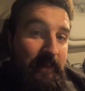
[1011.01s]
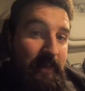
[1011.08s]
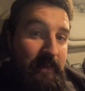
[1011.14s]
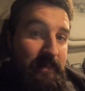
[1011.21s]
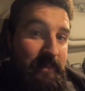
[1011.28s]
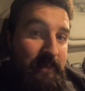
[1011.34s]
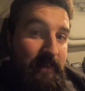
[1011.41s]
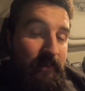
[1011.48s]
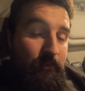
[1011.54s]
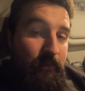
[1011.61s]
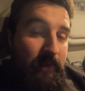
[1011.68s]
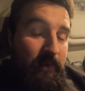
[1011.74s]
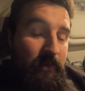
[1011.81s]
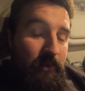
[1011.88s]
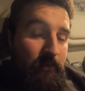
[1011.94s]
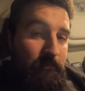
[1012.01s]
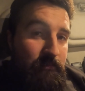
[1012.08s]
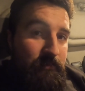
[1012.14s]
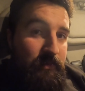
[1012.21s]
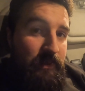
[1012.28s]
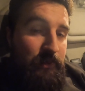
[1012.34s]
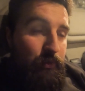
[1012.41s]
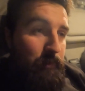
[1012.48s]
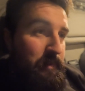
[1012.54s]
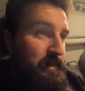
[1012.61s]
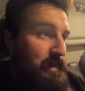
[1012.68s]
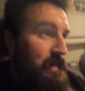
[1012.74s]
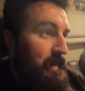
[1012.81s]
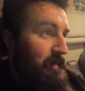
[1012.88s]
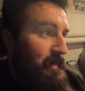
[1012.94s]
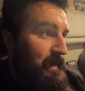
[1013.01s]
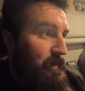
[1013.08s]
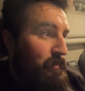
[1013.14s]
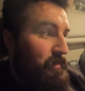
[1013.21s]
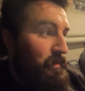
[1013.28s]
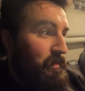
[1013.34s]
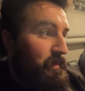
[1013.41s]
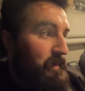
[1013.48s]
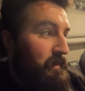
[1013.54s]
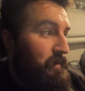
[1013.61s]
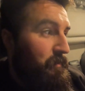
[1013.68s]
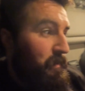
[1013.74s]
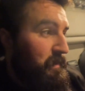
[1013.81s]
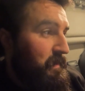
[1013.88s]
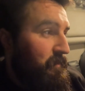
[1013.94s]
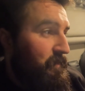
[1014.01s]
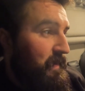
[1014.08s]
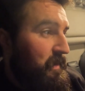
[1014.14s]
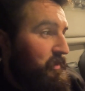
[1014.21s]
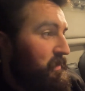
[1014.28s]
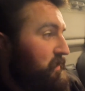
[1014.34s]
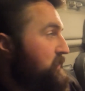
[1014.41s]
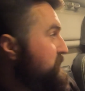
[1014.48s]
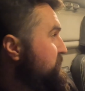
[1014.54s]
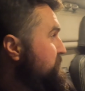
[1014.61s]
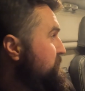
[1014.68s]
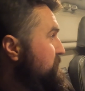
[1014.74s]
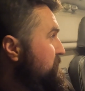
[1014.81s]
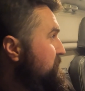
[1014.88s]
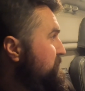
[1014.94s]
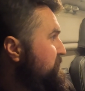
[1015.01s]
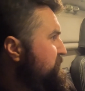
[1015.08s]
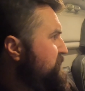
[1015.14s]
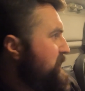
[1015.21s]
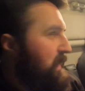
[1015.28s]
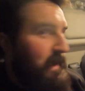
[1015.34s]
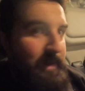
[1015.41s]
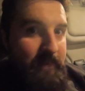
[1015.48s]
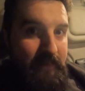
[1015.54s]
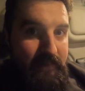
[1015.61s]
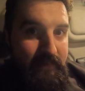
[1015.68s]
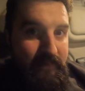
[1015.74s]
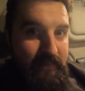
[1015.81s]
EIC out my home. So this woman's selling her house. It finishes Friday.